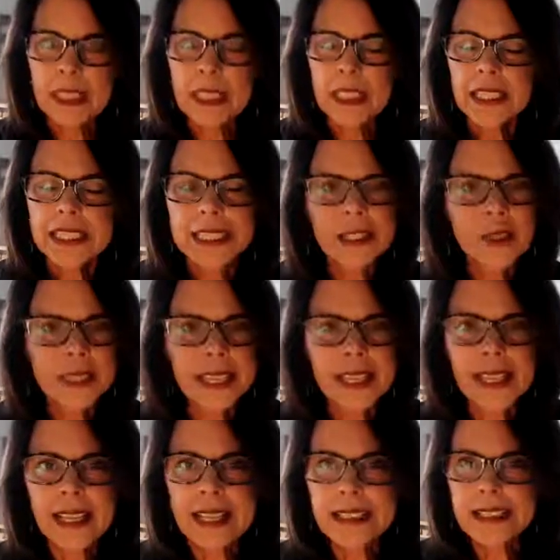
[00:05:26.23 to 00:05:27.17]
You
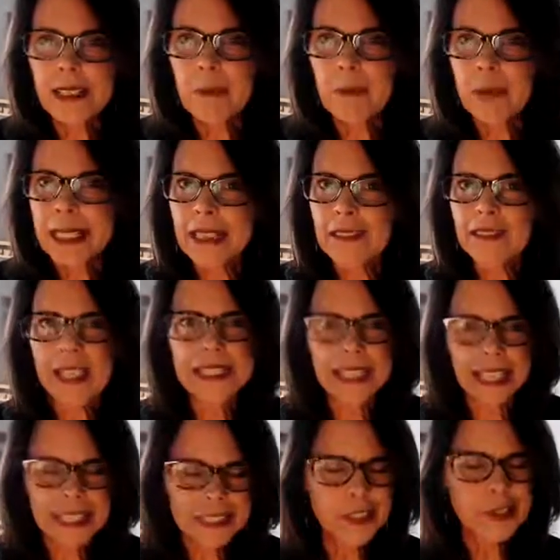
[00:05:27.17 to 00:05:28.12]
can be like
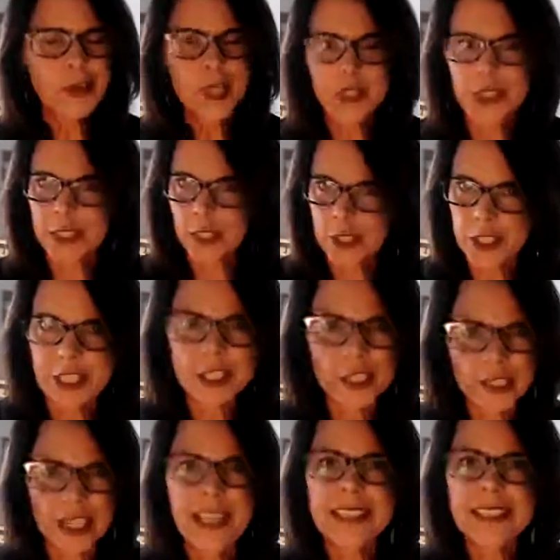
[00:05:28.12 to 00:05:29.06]
a drill sergeant
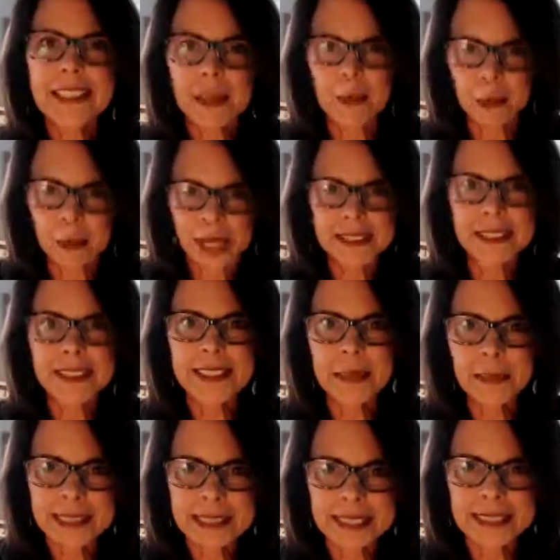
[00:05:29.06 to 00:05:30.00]
trying to practice them
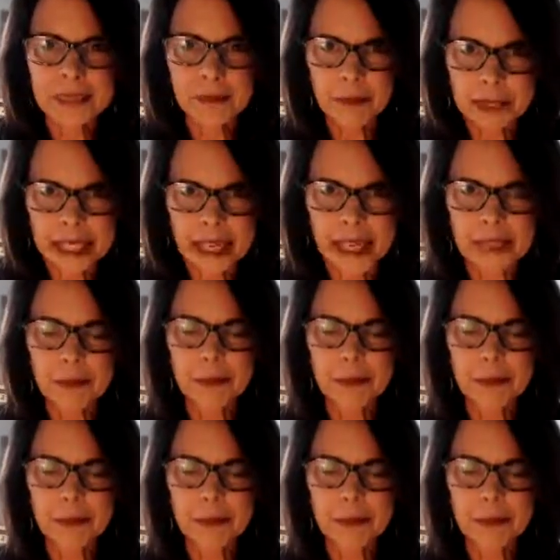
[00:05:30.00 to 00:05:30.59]
and get them done.